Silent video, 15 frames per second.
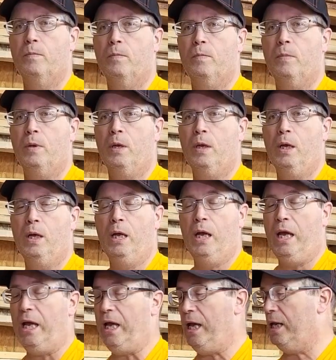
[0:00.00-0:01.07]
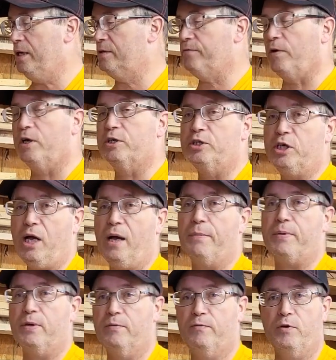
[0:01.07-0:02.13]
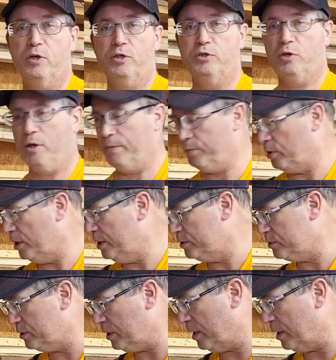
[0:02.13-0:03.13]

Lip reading: And as far as shop furniture upgrades, we